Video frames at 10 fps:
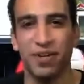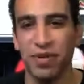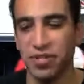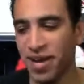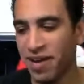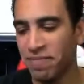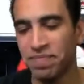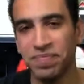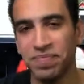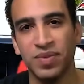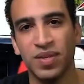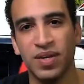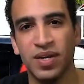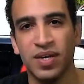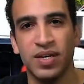very much, Matt.
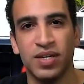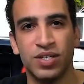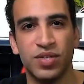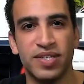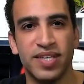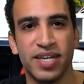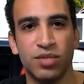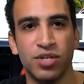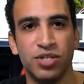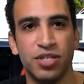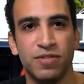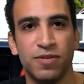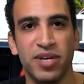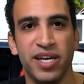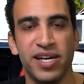So this next question is for
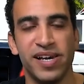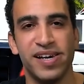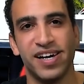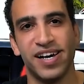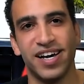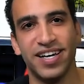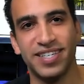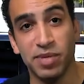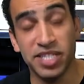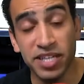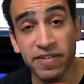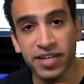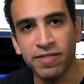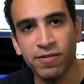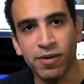me. It's
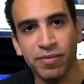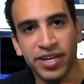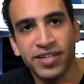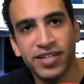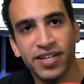specifically for me.